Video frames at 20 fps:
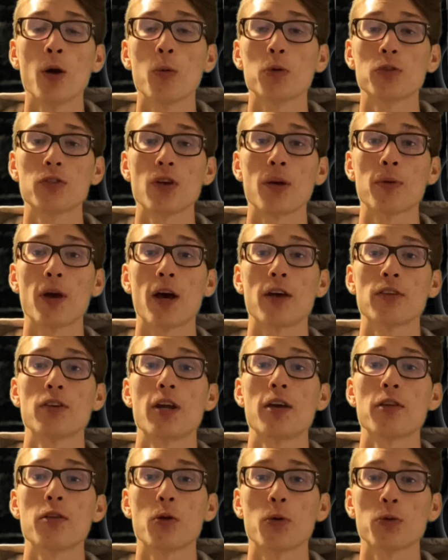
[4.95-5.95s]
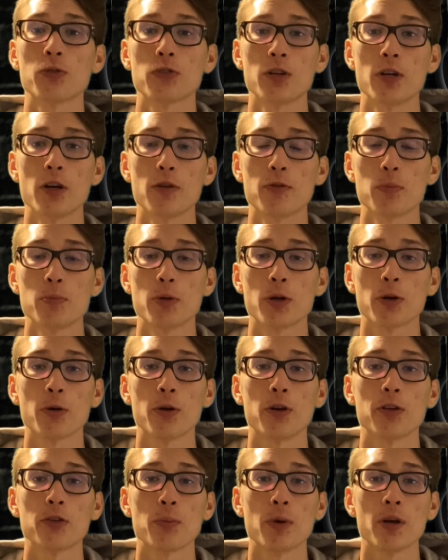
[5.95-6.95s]
What's up guys, Nathan Olson here from Your
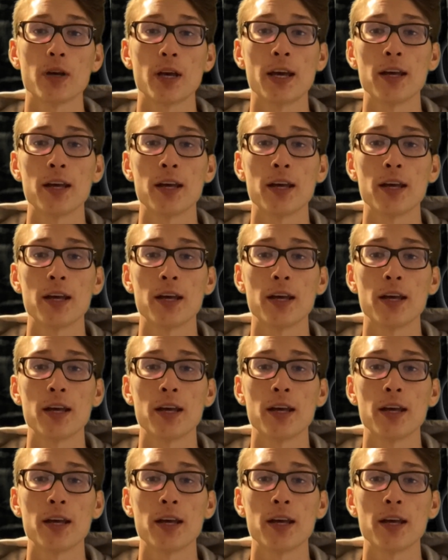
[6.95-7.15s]
Charisma,